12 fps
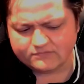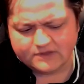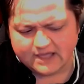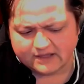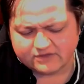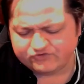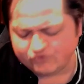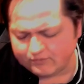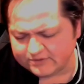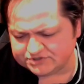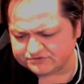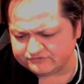Yeah, because so
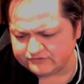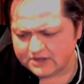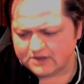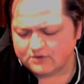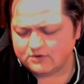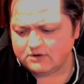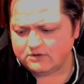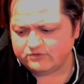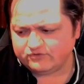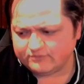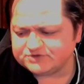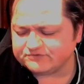much of
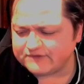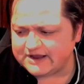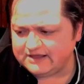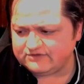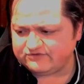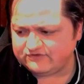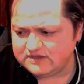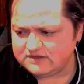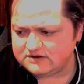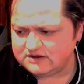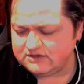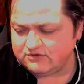writing a
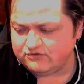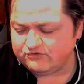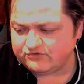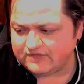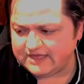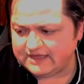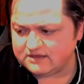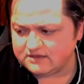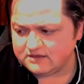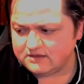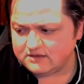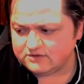scene is like
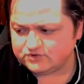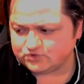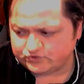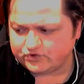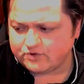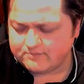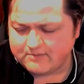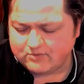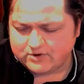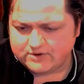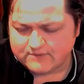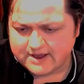short term
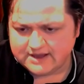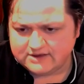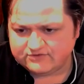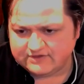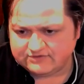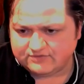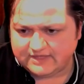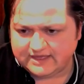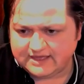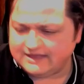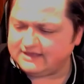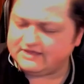memory, right? It's
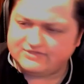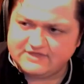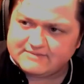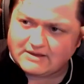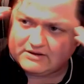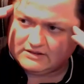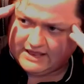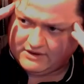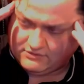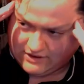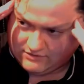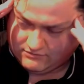like I think about it
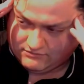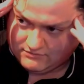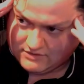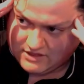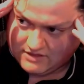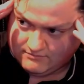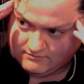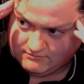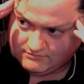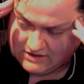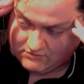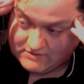like
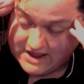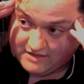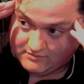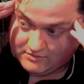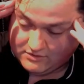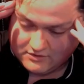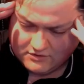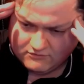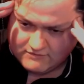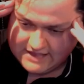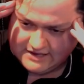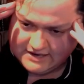RAM,
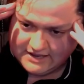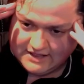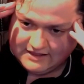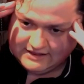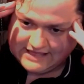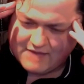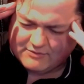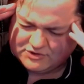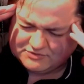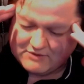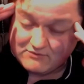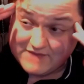right? Like how
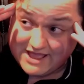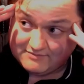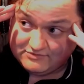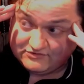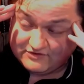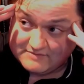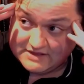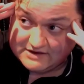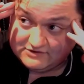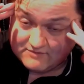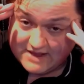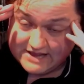much of my RAM is
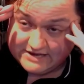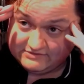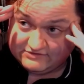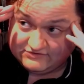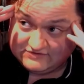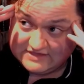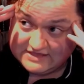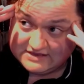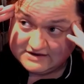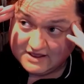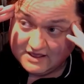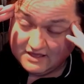committed to writing the scene,